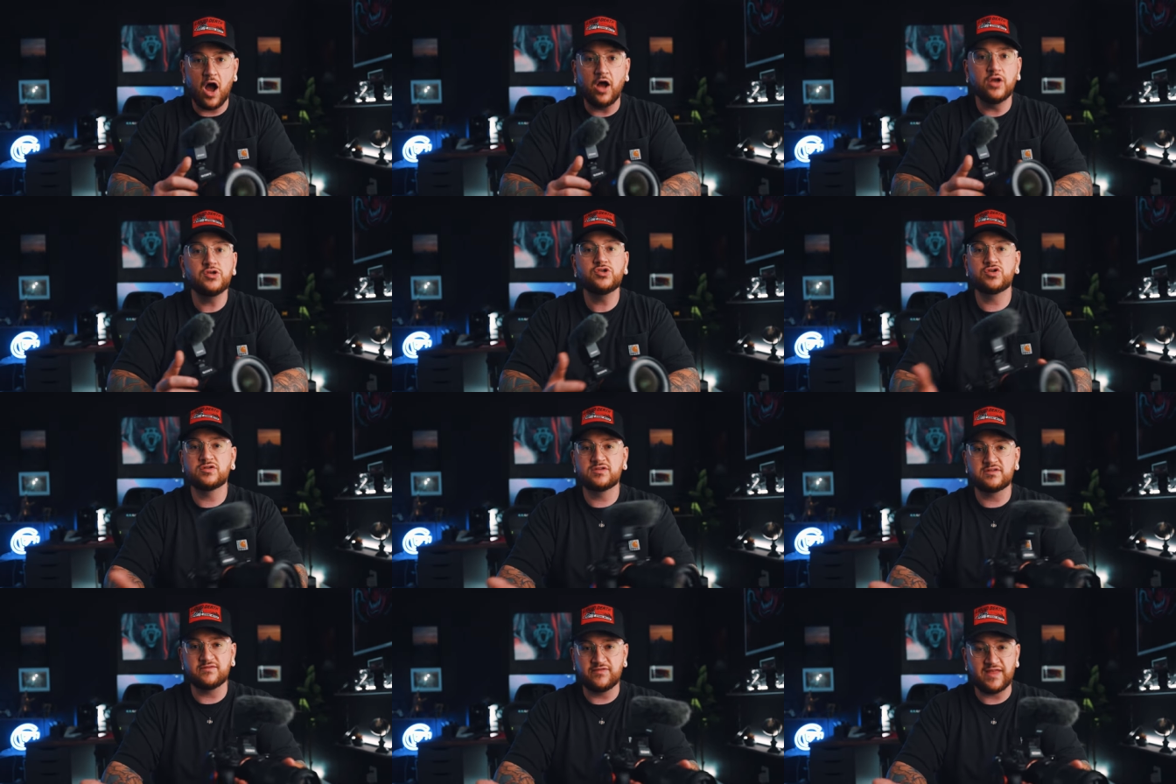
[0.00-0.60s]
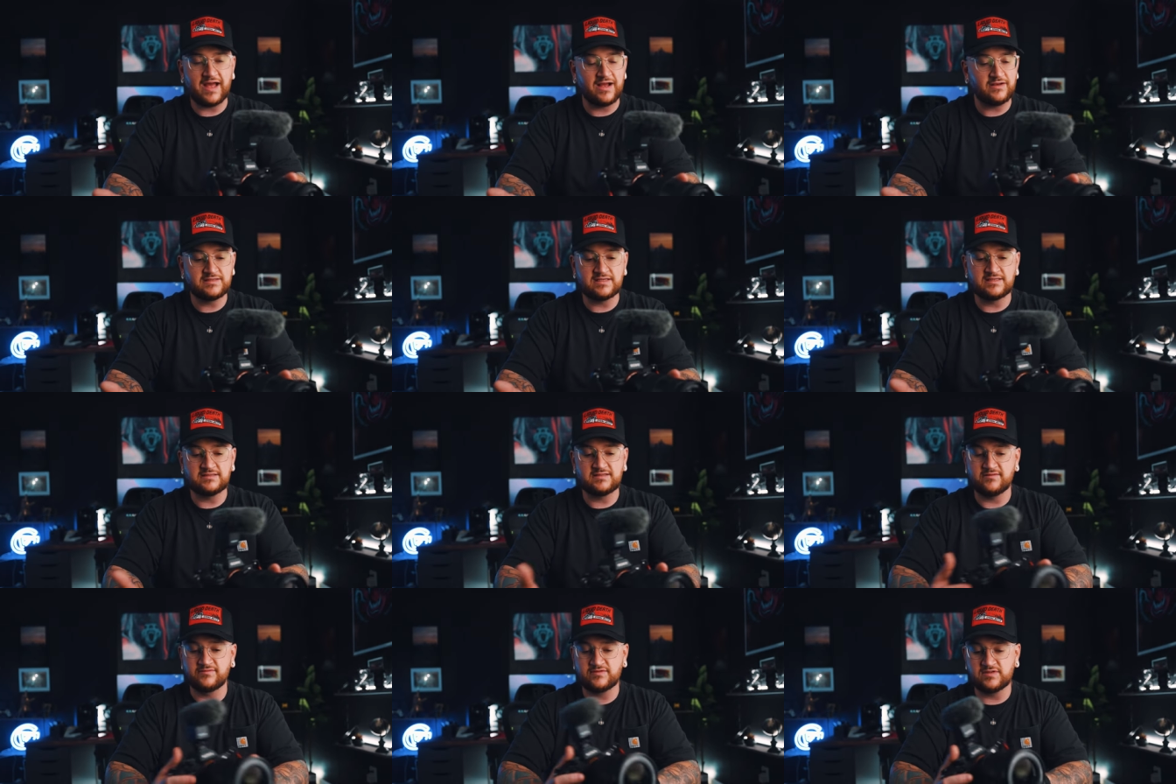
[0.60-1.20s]
hundreds of
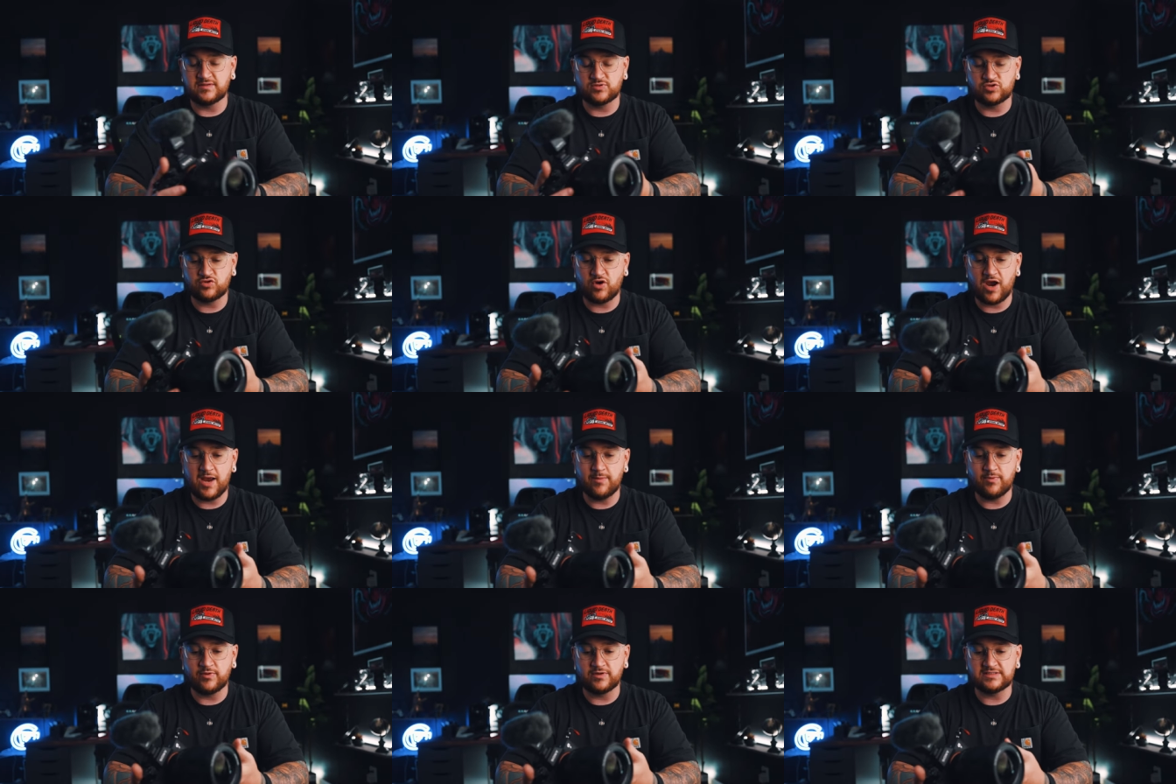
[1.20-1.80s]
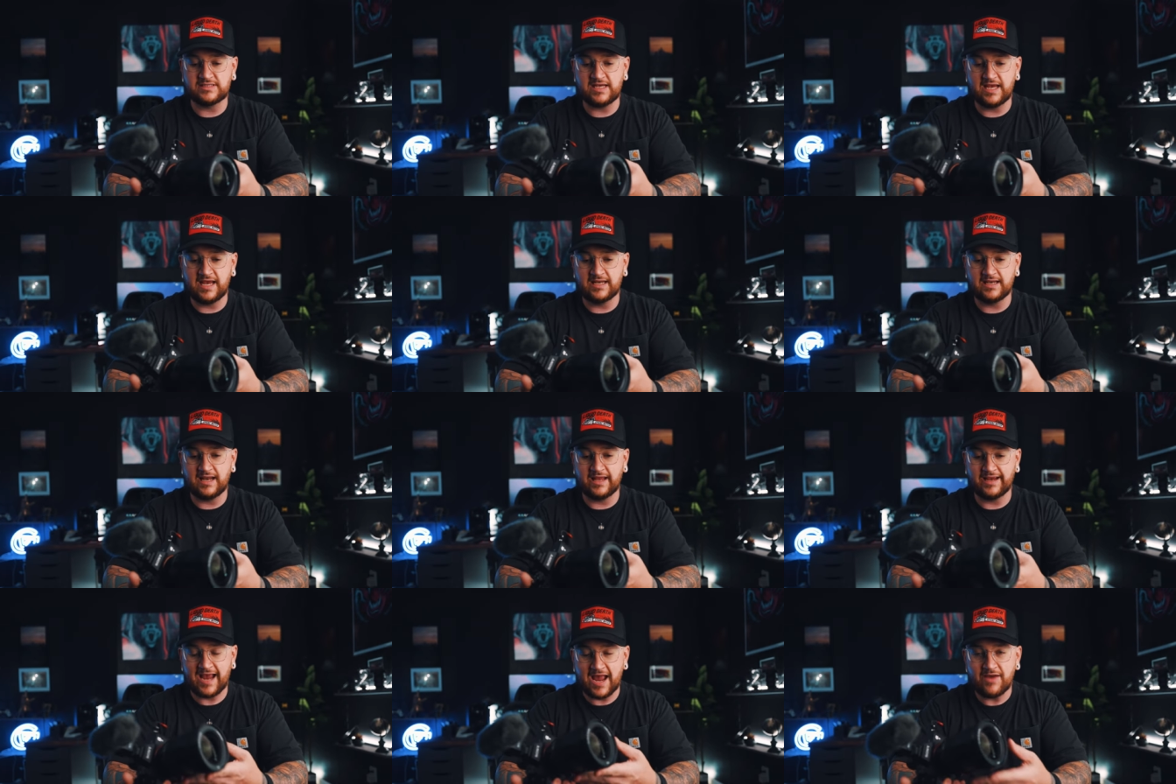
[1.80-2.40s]
thousands of subscribers and
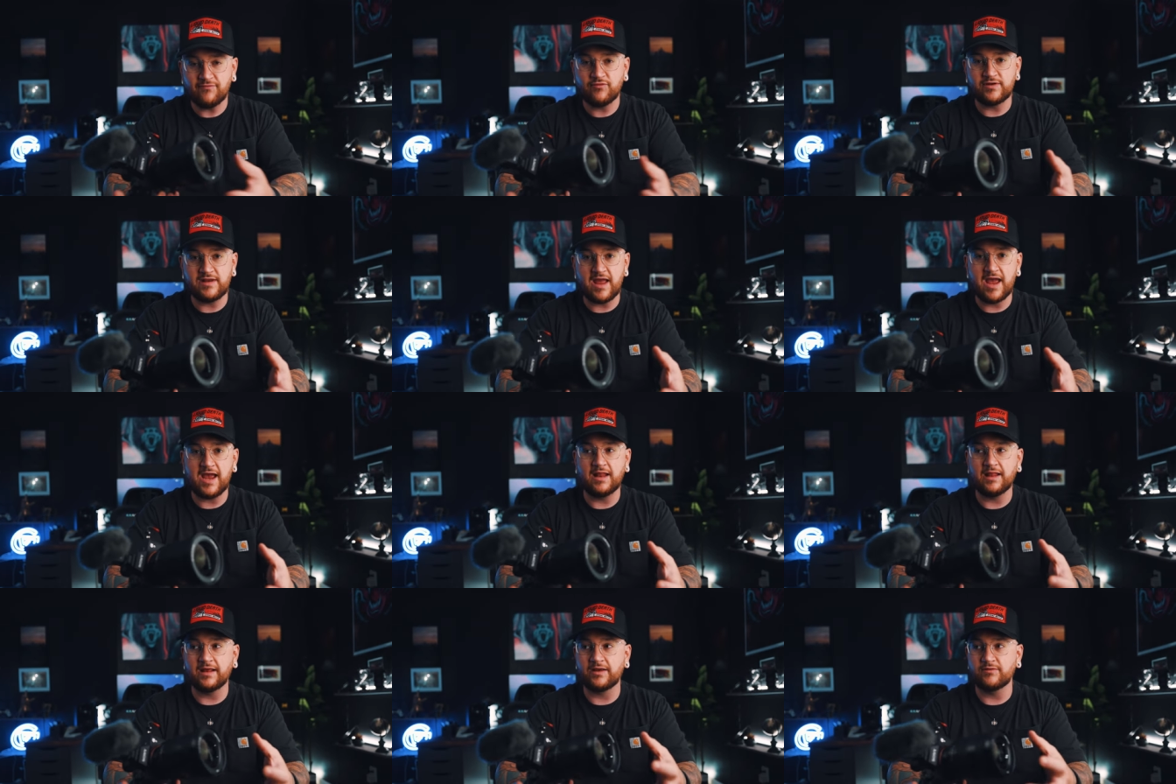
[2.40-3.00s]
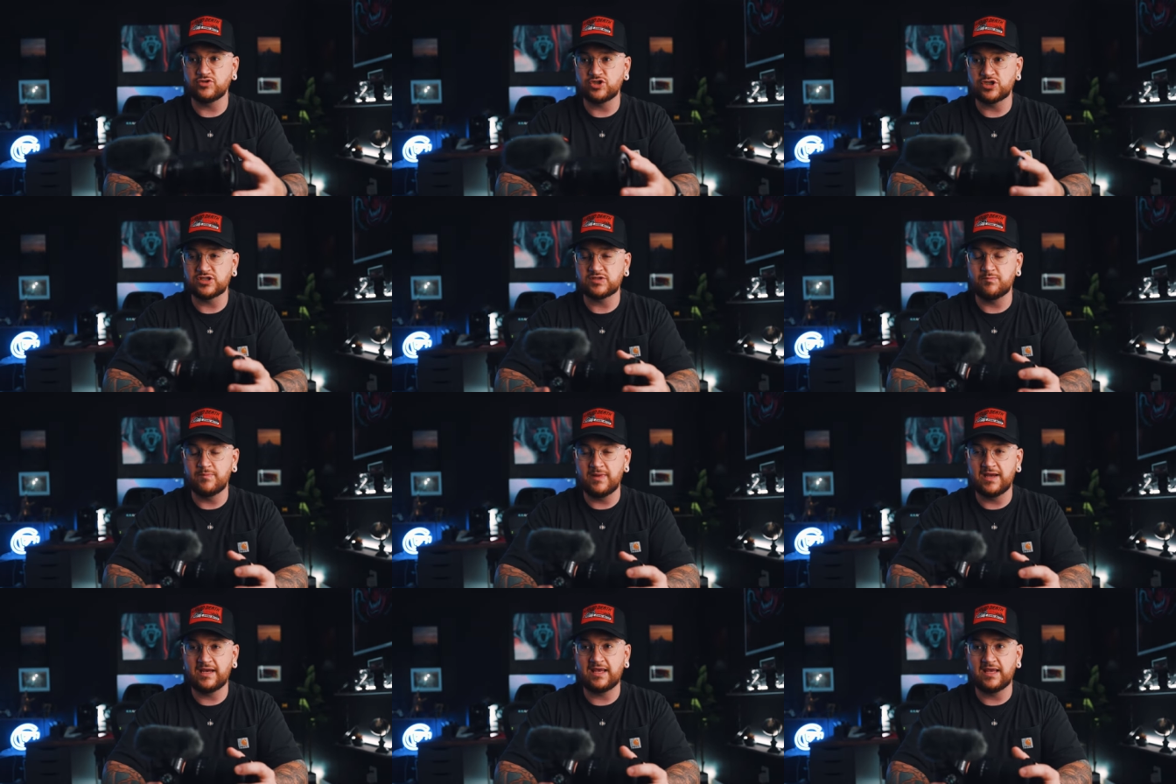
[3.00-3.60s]
like every day, like it was just
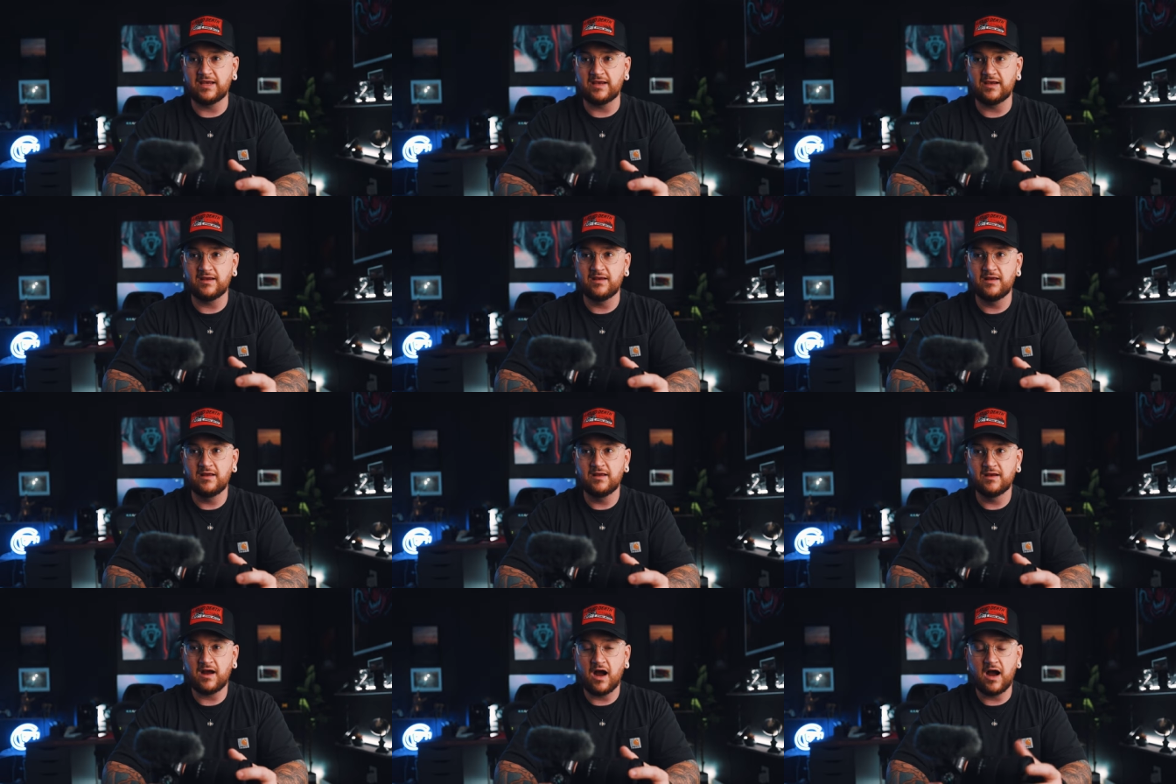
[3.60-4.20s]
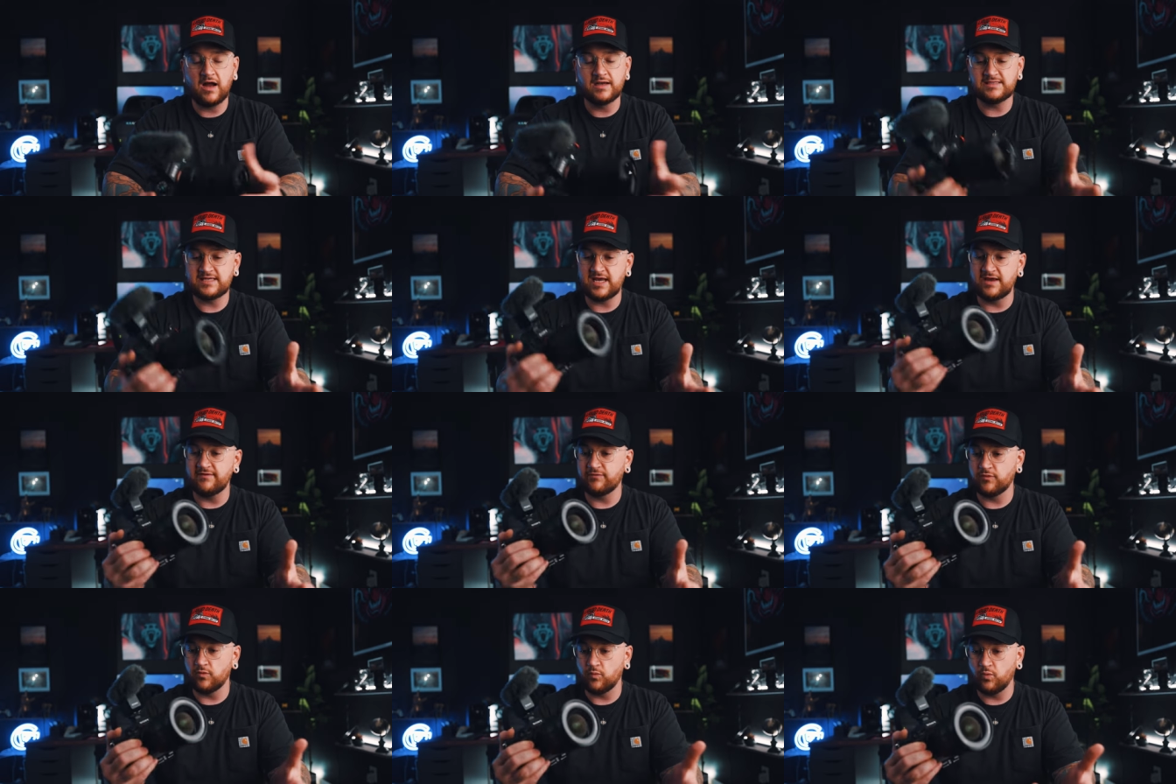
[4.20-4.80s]
making
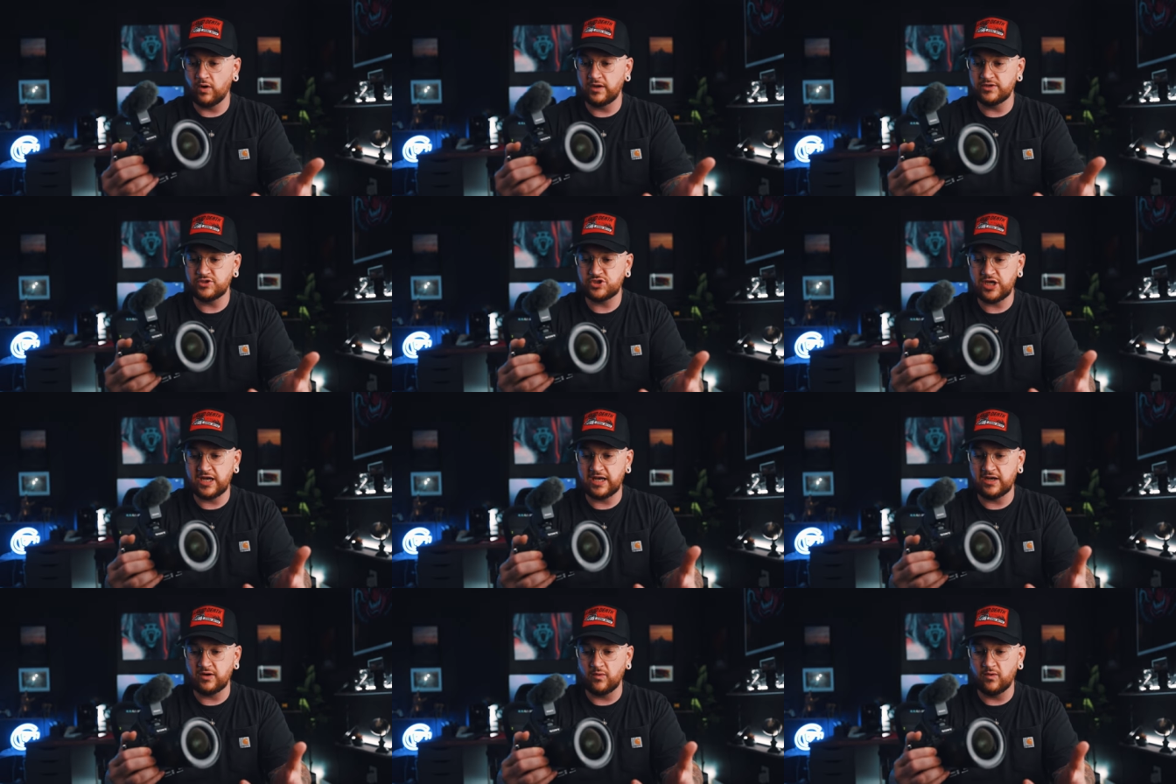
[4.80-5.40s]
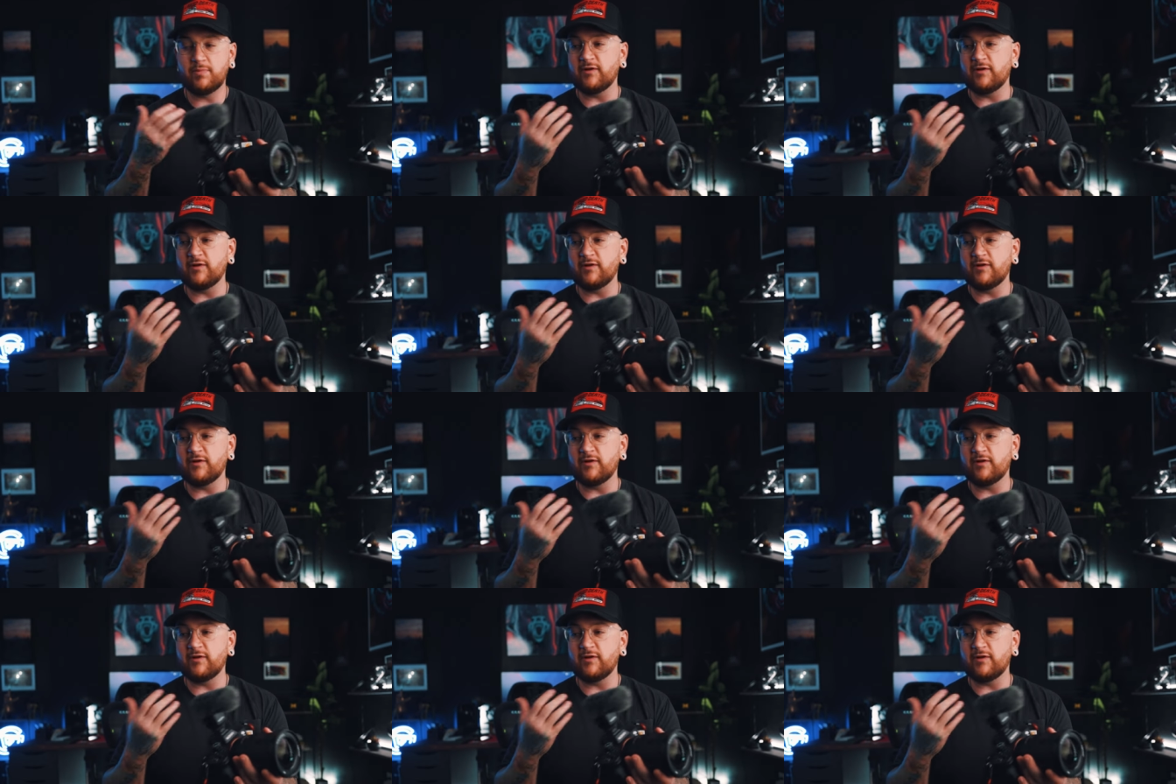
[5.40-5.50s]
content for one channel.